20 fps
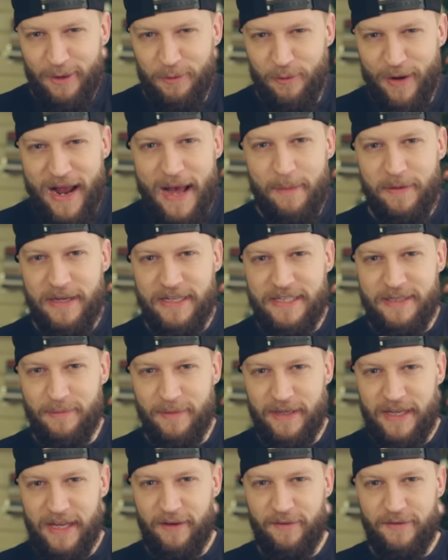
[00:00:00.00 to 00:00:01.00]
wrapping
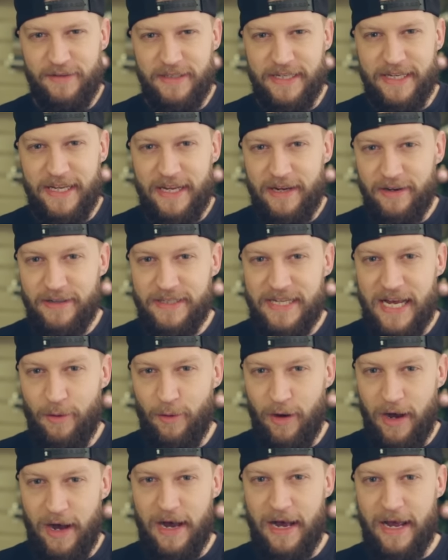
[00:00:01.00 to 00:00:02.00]
some gifts, and here's
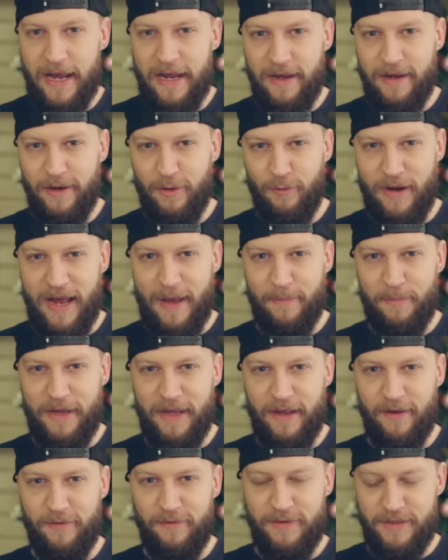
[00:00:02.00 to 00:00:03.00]
how I wrap
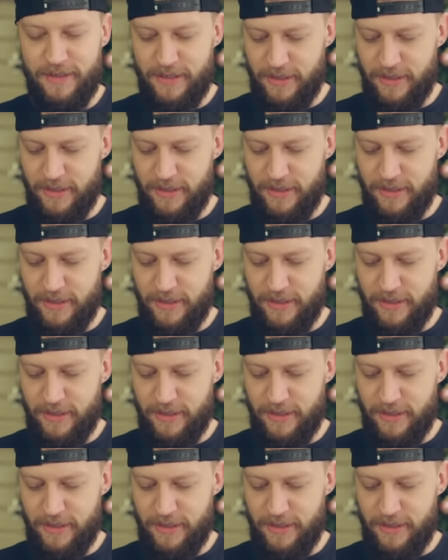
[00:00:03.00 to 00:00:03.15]
gifts.